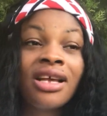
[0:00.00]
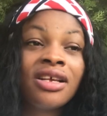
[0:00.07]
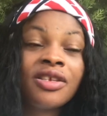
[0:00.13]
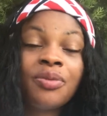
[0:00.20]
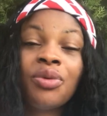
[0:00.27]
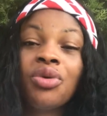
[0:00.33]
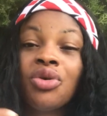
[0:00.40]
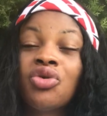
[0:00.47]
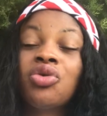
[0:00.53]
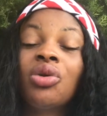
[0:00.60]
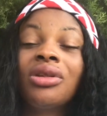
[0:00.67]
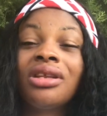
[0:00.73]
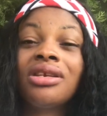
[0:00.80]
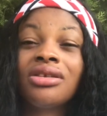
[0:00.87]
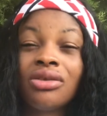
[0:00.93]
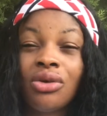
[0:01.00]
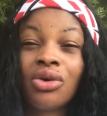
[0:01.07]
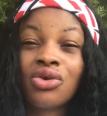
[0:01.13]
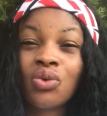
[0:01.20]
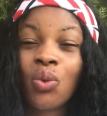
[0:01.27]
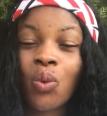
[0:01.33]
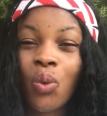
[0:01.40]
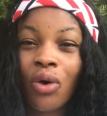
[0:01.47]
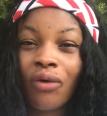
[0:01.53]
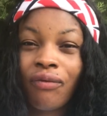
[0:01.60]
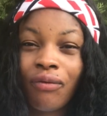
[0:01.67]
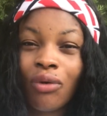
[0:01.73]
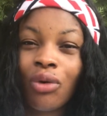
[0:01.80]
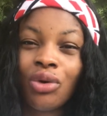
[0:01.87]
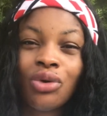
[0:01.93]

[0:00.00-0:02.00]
spiritual things doesn't work for.